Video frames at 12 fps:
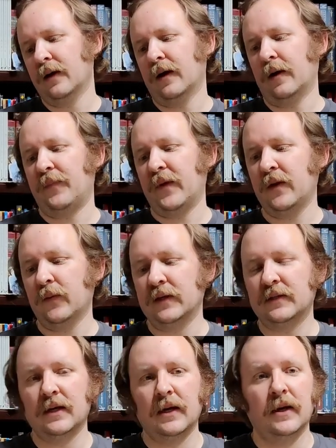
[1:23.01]
Um,
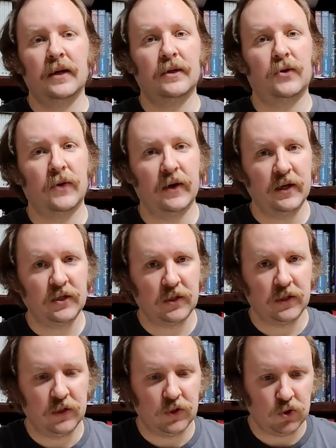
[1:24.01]
anyways,
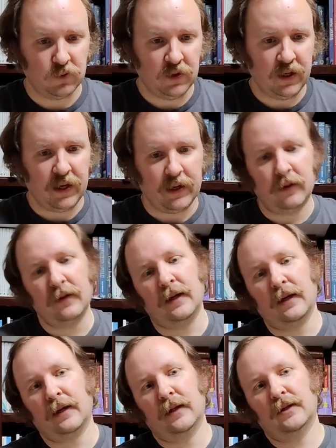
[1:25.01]
traditionally, the Jubelale
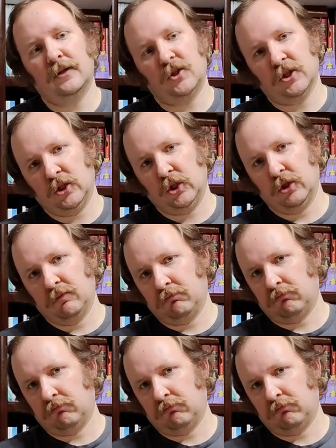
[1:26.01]
is just